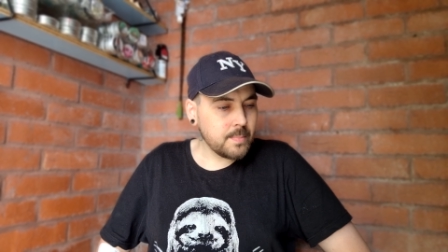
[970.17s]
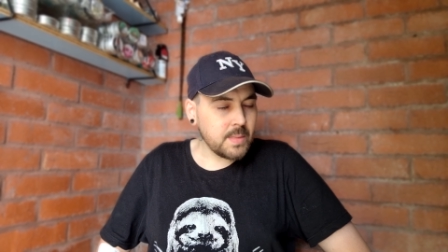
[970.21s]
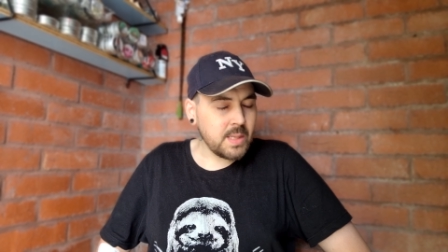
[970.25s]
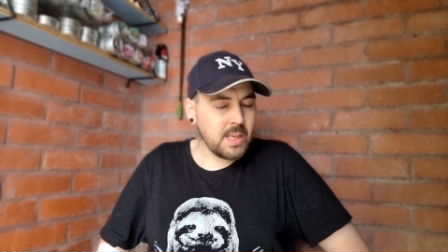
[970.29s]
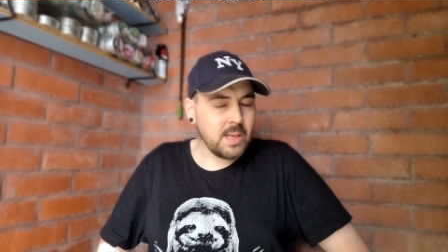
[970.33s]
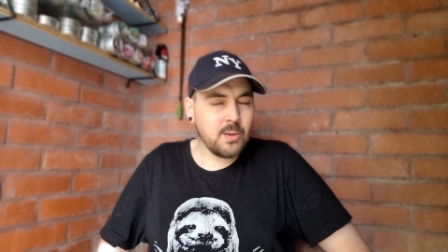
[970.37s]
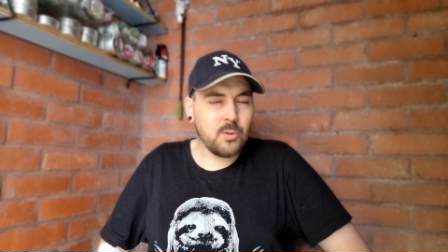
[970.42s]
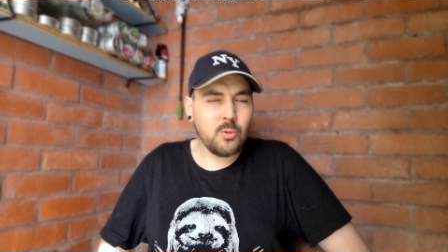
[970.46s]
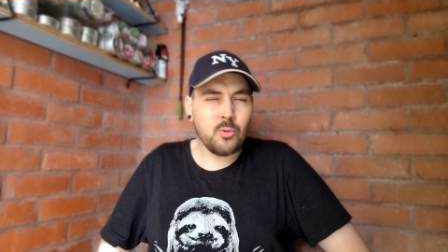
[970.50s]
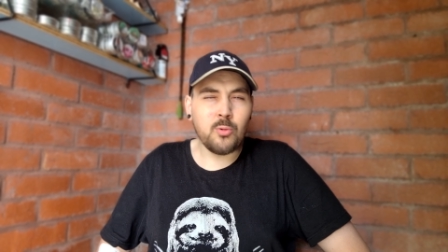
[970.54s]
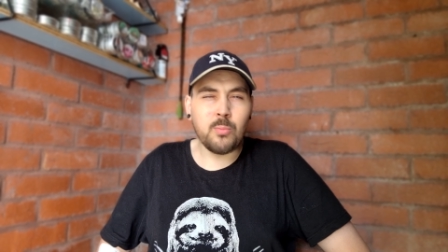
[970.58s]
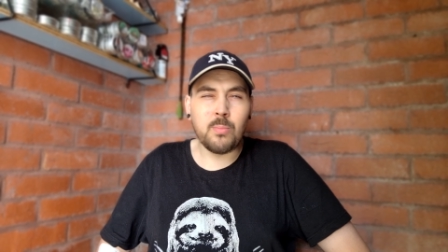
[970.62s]

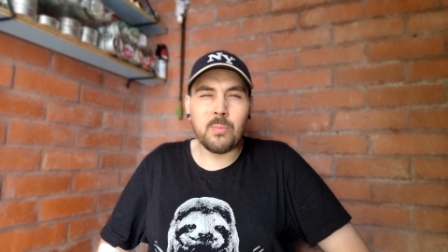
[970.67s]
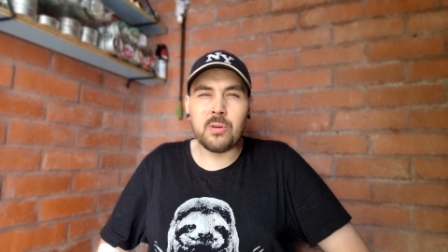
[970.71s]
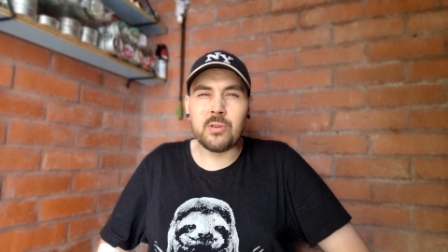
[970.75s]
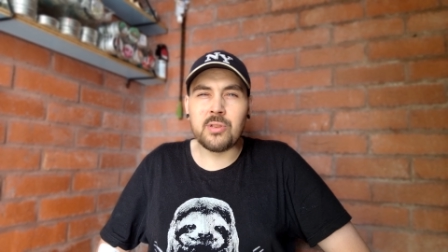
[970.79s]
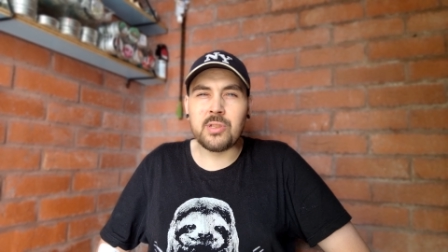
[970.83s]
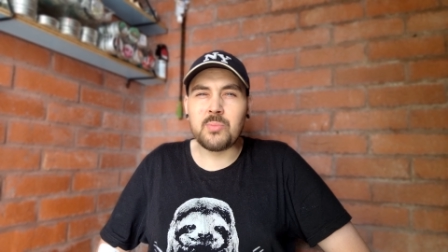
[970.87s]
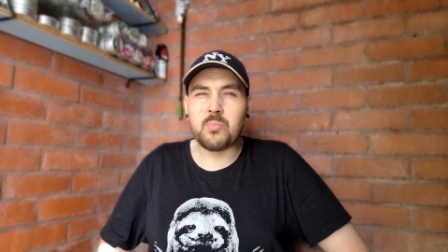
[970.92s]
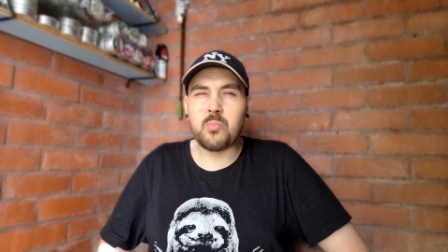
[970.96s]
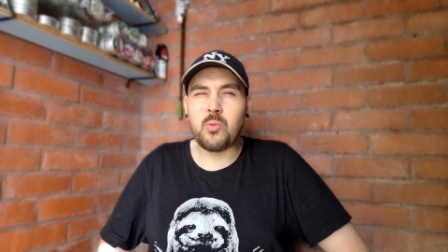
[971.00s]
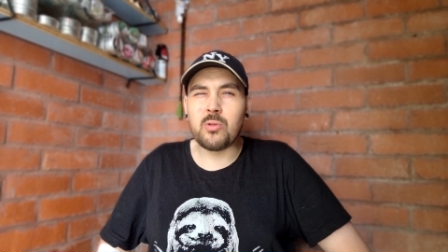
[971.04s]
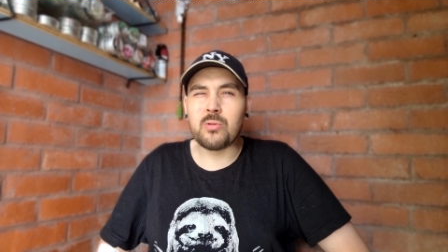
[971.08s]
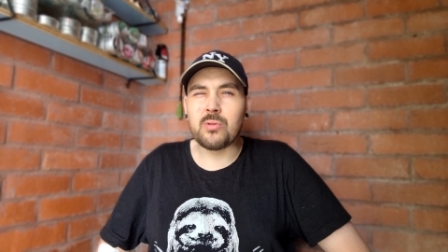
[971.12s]
It
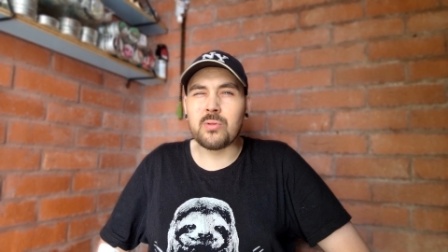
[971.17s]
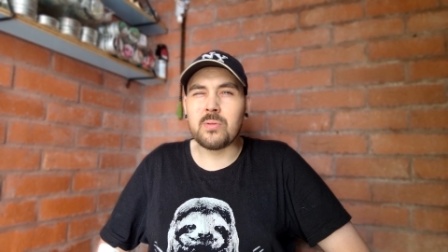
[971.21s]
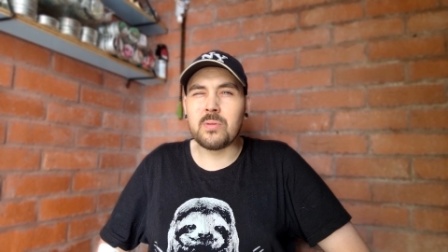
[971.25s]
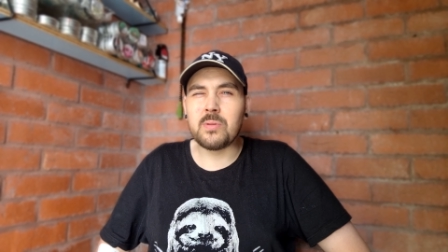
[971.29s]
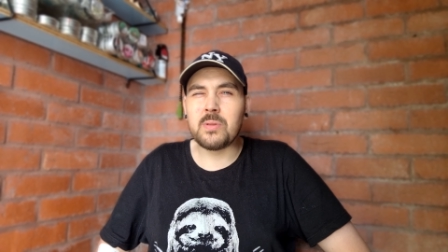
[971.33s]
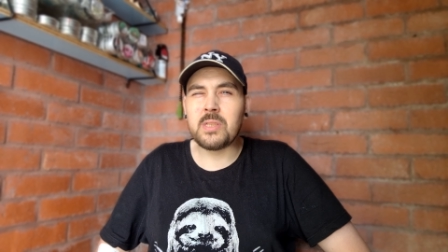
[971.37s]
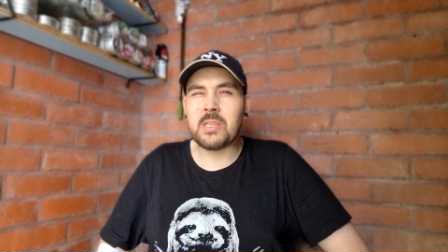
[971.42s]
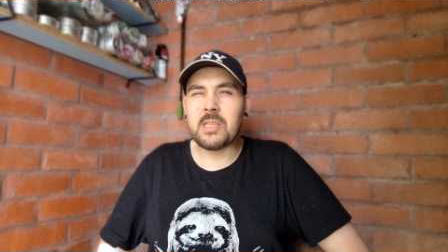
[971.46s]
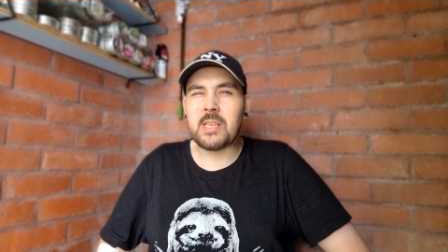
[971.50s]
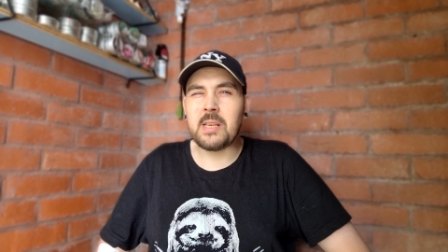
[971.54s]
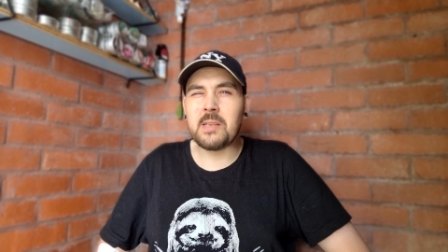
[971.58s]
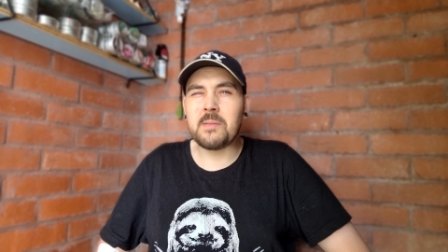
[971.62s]
almost want
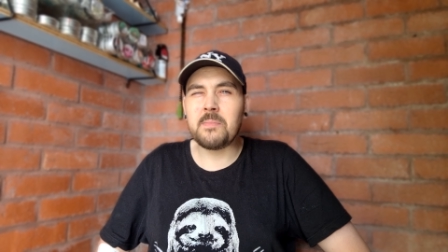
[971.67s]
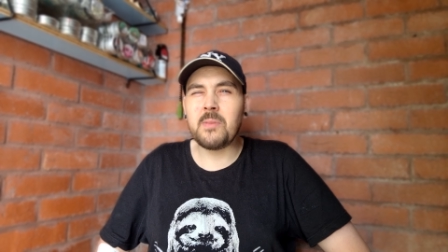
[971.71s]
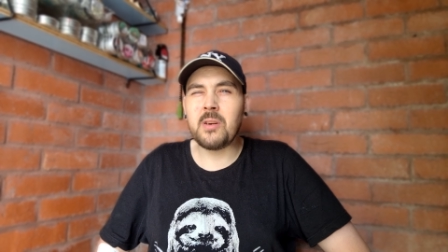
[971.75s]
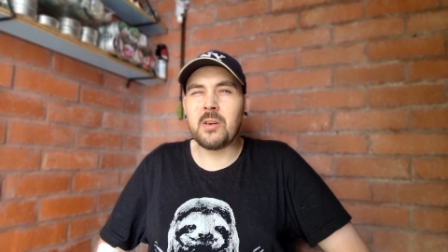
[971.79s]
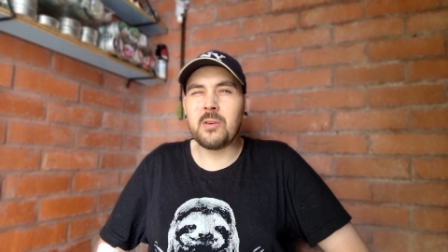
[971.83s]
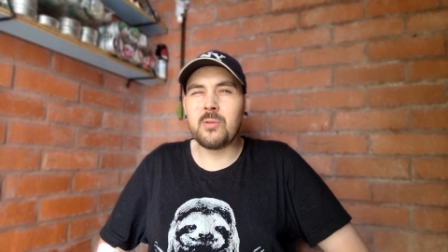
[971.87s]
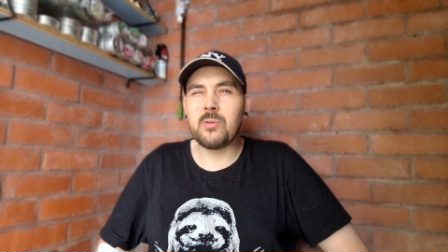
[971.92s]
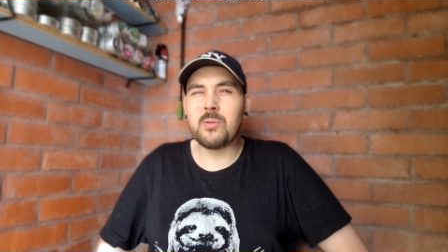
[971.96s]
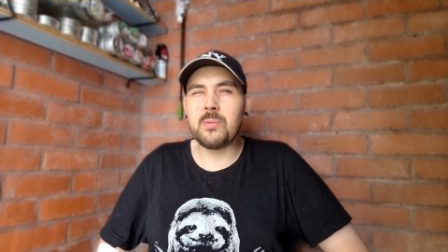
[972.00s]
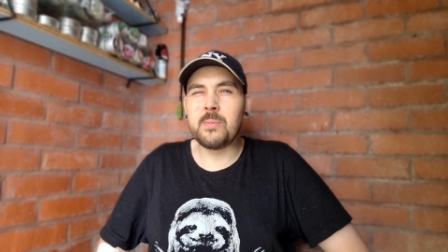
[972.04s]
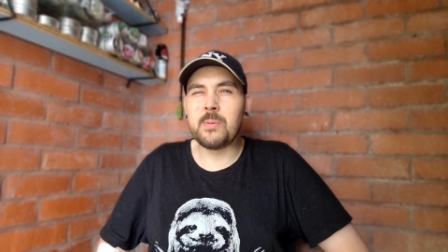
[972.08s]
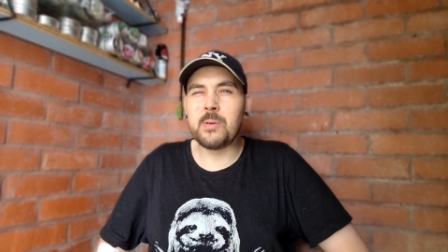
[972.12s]
said I
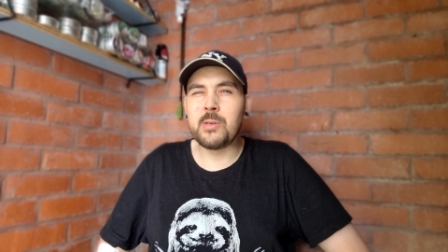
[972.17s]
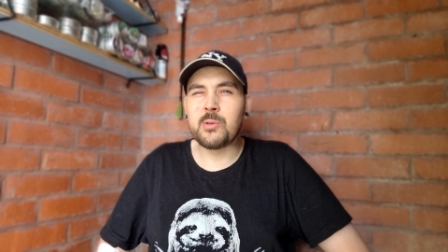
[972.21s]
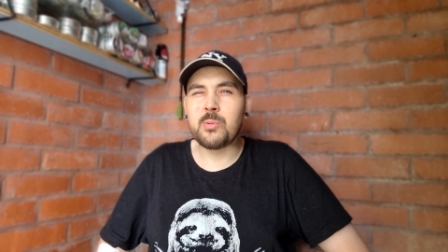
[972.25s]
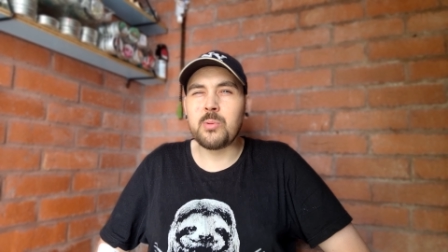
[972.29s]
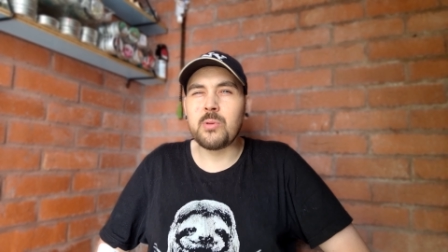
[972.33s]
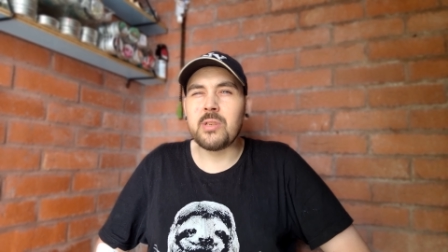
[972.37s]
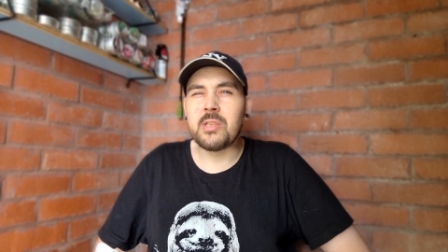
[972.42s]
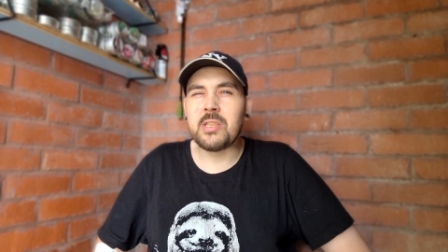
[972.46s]
almost want